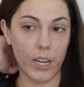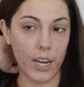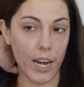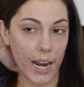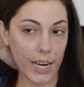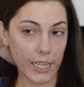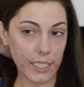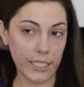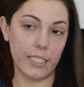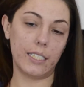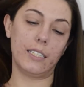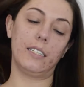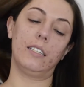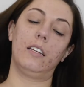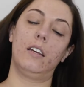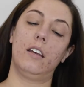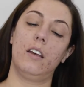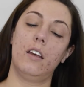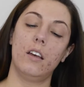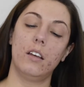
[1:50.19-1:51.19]

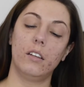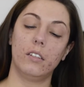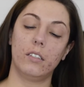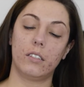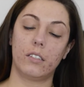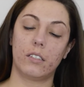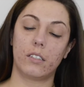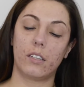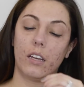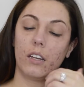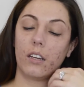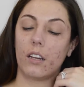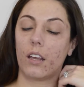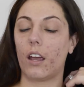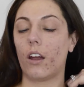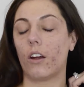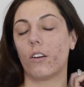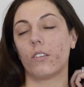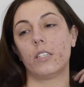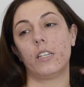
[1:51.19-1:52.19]
next
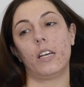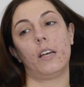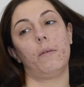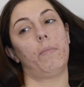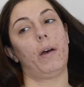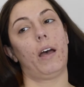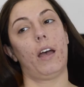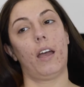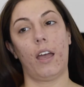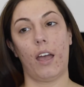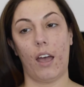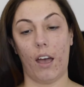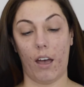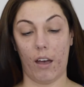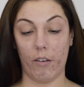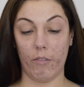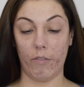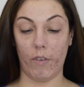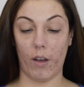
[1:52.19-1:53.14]
skincare tip I have,